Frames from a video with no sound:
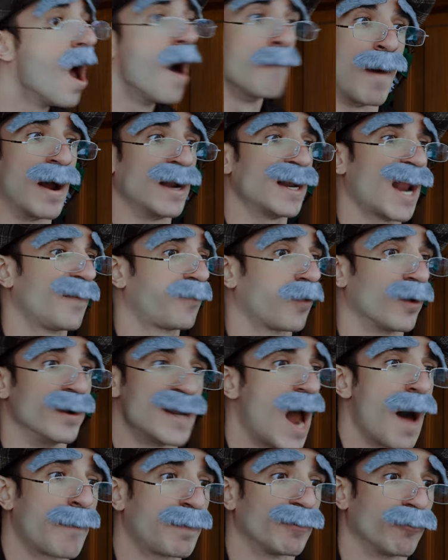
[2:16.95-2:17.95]
My life will
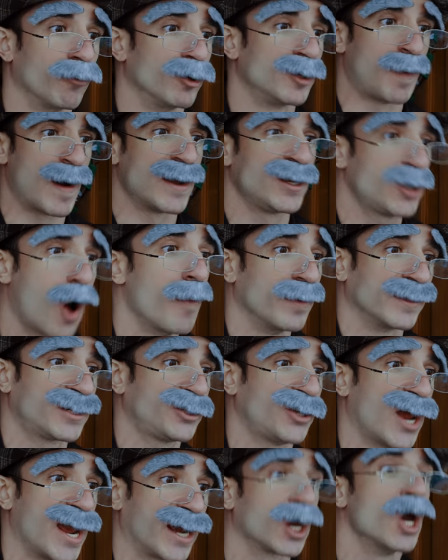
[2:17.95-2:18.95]
not be ruined by your
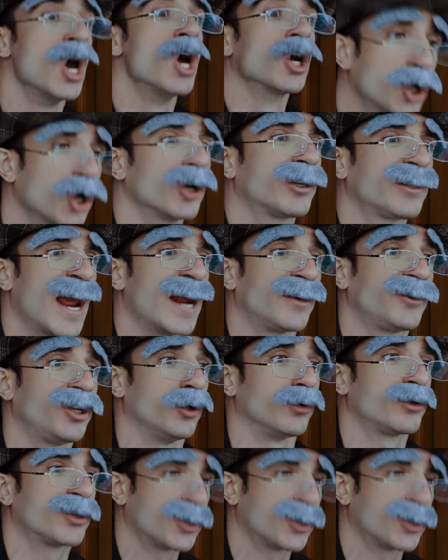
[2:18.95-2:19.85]
mistake. Good day to you,